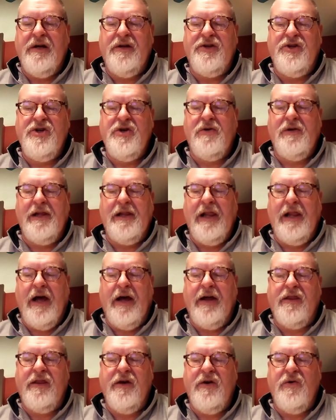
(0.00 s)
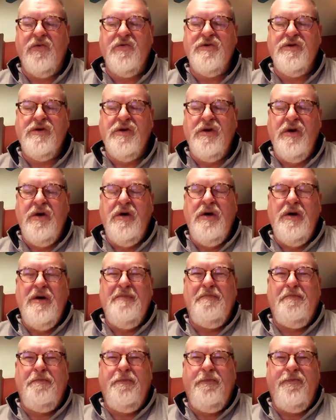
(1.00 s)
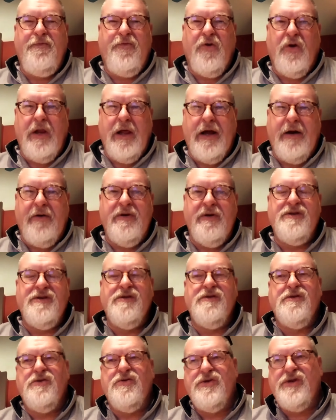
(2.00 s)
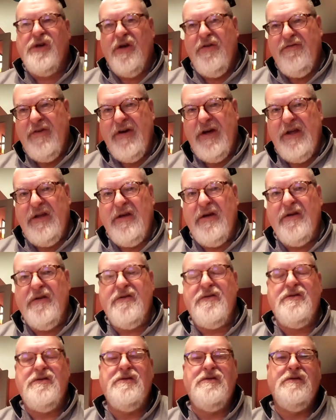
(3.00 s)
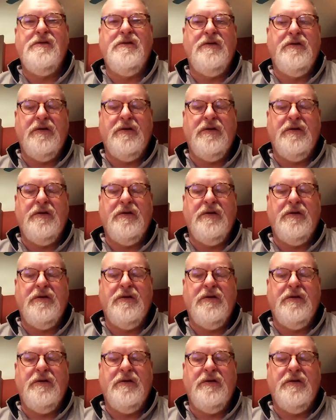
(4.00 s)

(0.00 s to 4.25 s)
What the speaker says: Generally like those for a lot of reasons. There's convenience,